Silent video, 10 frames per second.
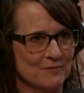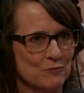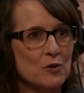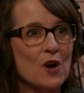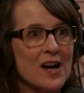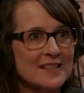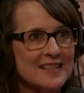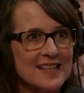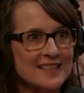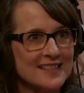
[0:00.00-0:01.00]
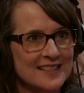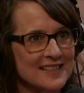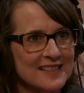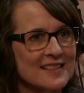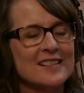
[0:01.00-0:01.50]
process
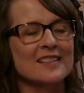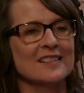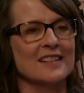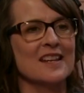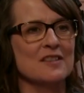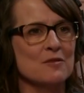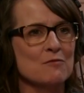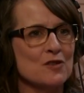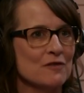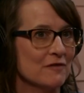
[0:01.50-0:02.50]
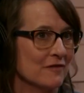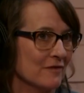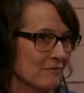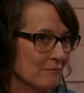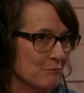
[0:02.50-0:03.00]
it, and then move
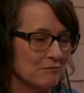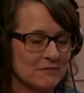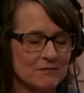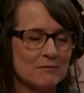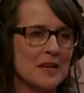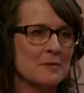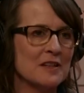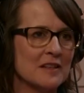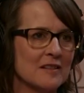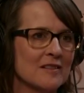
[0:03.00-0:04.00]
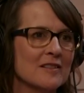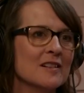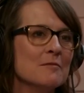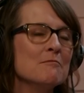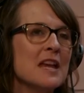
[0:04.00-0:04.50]
maybe
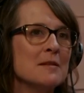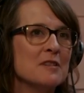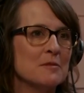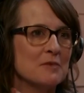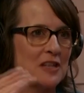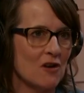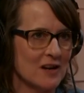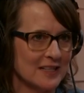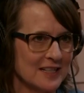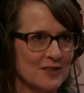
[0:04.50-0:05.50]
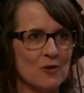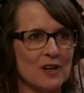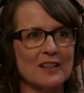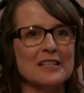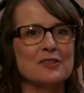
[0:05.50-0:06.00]
beyond it, or
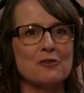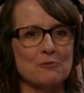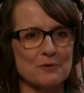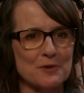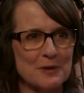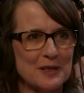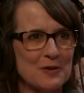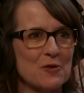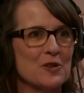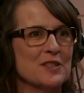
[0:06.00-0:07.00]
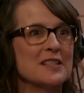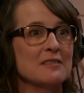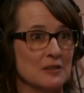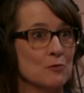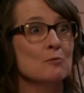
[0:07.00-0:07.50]
at least through it, or
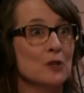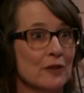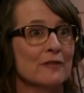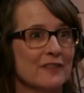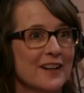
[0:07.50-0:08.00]
move